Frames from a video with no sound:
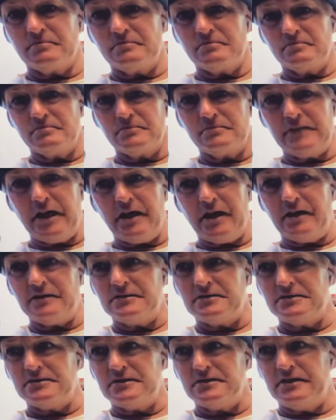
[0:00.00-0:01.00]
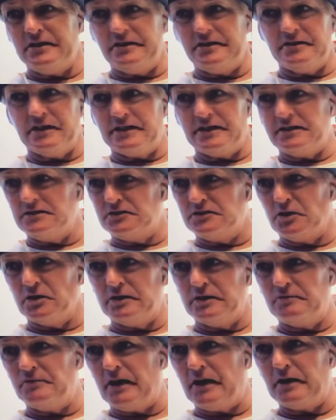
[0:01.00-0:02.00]
Yeah, and like he totally
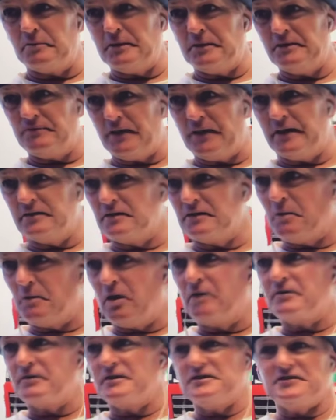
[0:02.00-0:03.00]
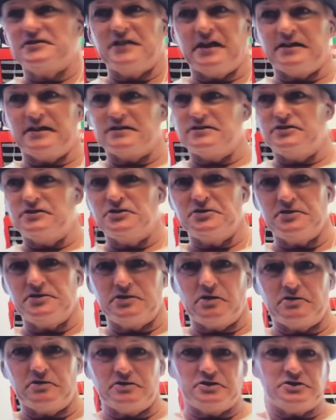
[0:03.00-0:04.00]
invited me if I come over. He said you
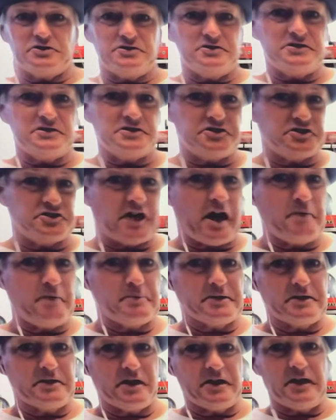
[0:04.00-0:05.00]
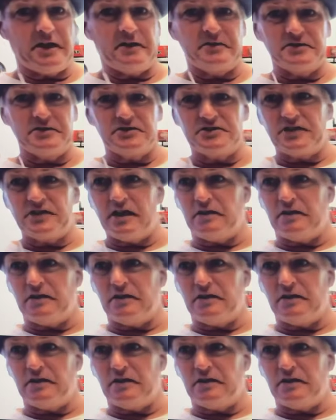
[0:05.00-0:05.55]
go to his shop and cut hair and stuff.